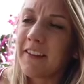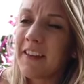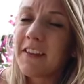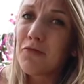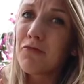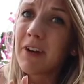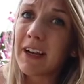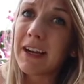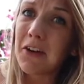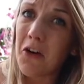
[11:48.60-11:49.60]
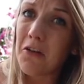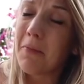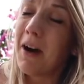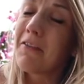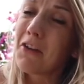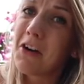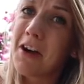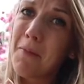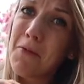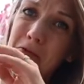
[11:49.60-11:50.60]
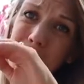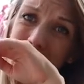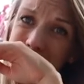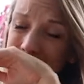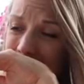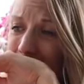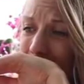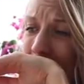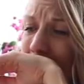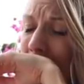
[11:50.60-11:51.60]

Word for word: Okay, so this is really long. I've got a couple more questions left.